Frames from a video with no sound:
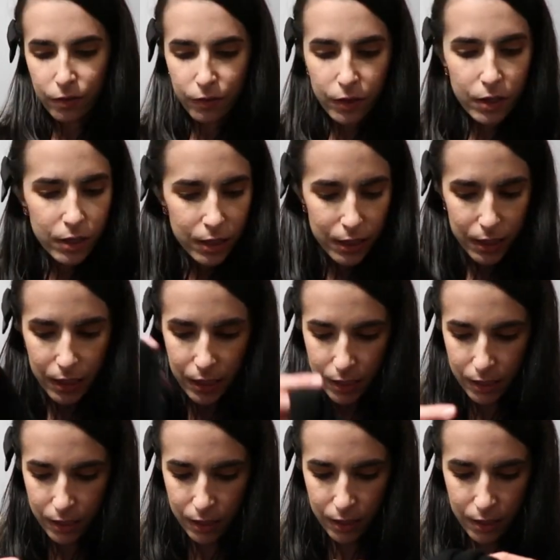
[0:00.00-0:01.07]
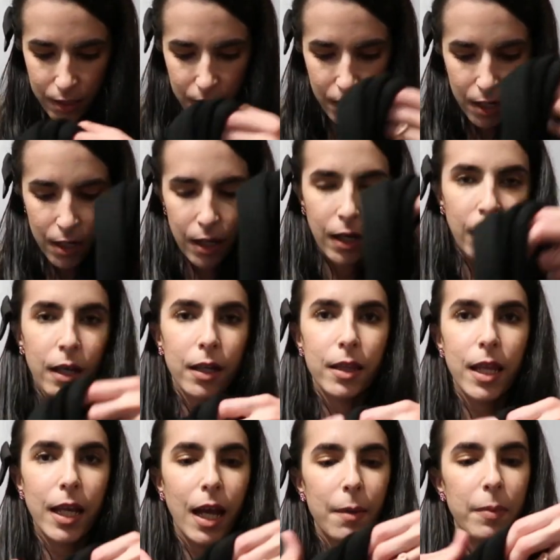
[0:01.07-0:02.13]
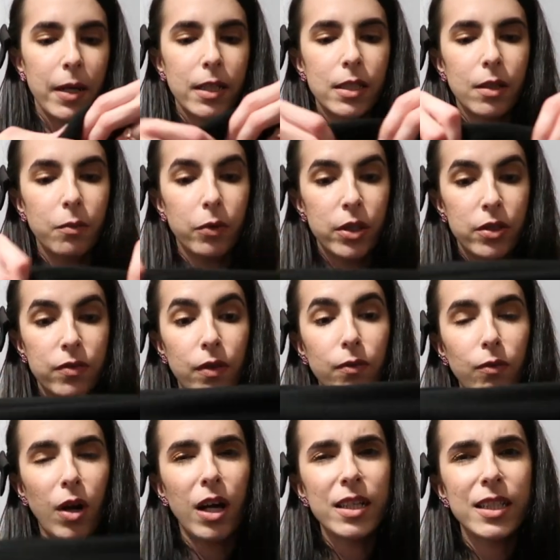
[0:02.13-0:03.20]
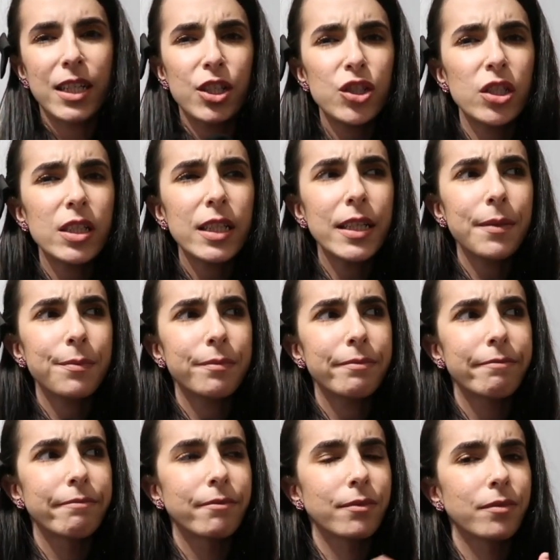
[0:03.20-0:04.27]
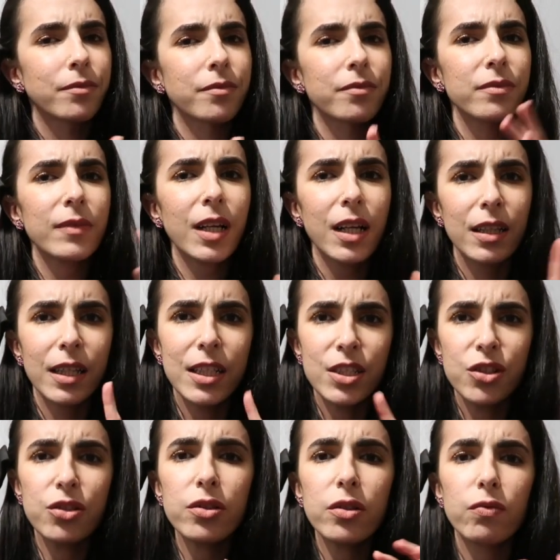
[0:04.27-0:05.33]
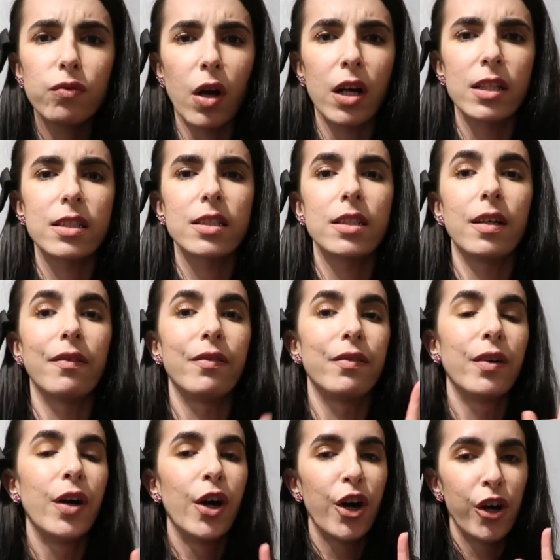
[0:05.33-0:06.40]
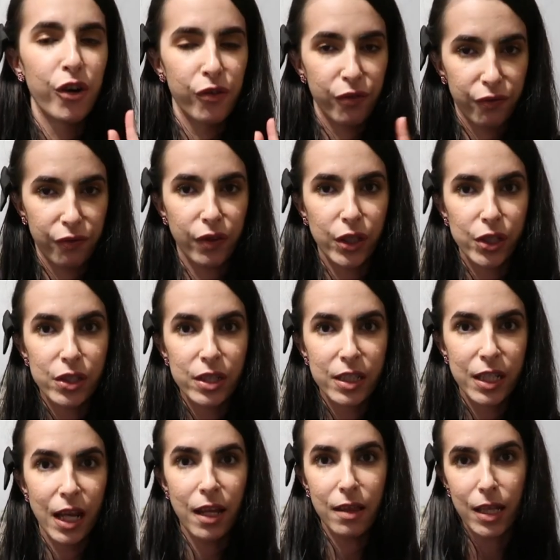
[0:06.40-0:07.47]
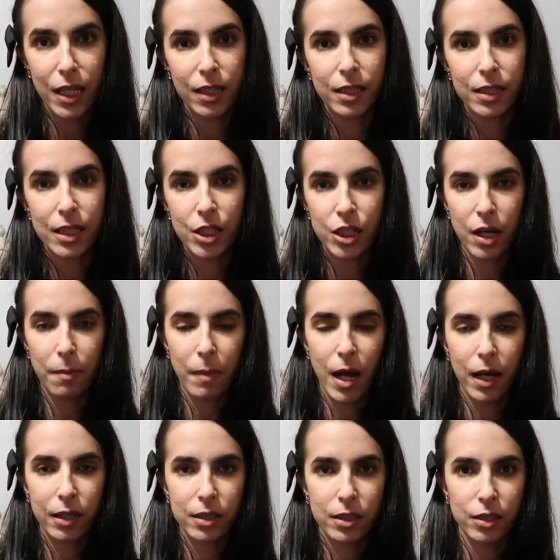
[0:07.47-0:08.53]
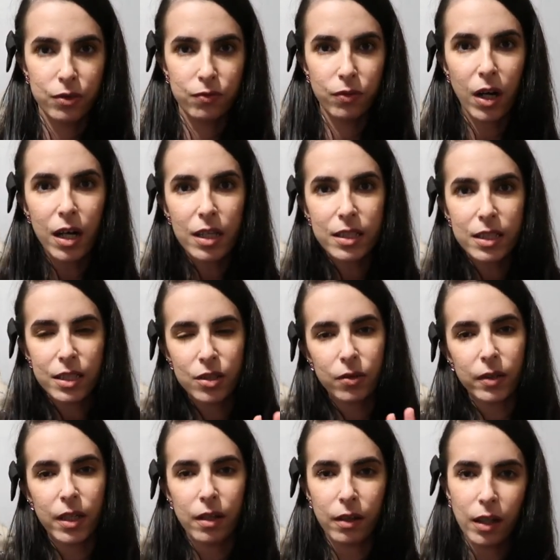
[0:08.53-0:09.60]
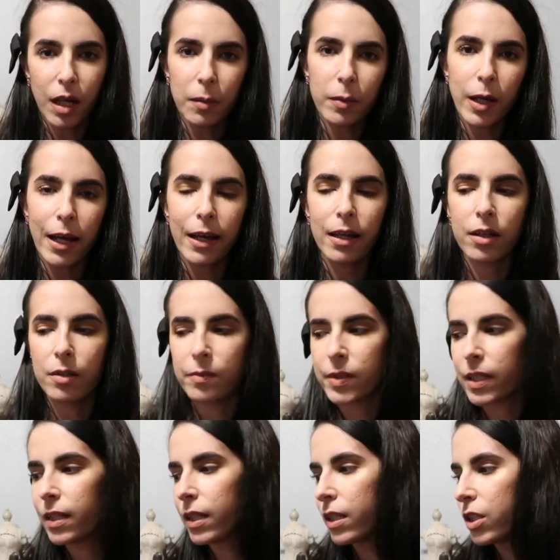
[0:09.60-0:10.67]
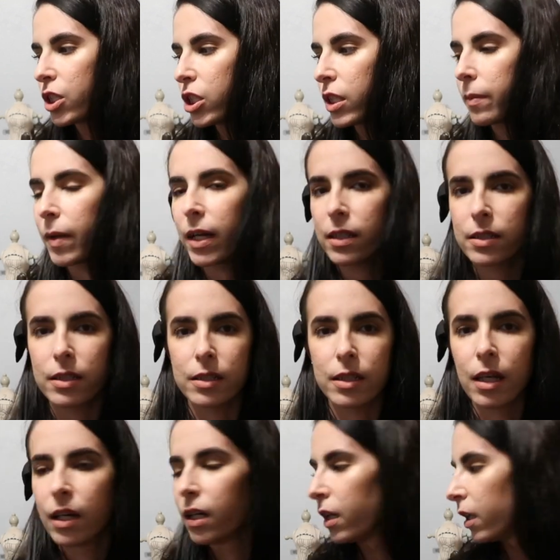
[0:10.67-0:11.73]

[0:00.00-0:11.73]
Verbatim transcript: the first thing I picked up was from Ross actually. Let's do the Ross stuff first and then the TJ Maxx because Ross is only a couple items and then TJ Maxx is